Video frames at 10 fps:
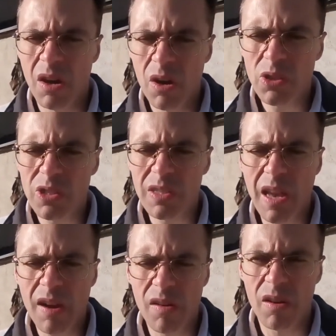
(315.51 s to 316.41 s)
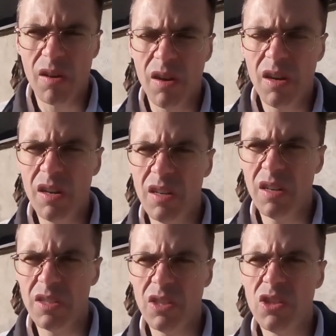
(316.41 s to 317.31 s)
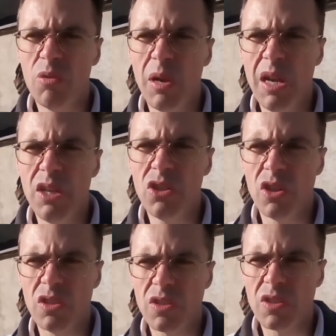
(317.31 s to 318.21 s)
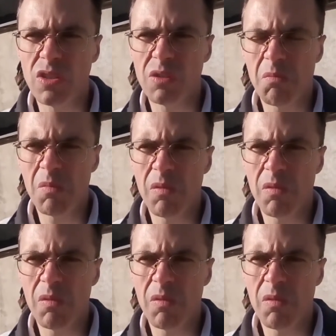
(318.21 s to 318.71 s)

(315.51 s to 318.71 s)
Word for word: Those terror situations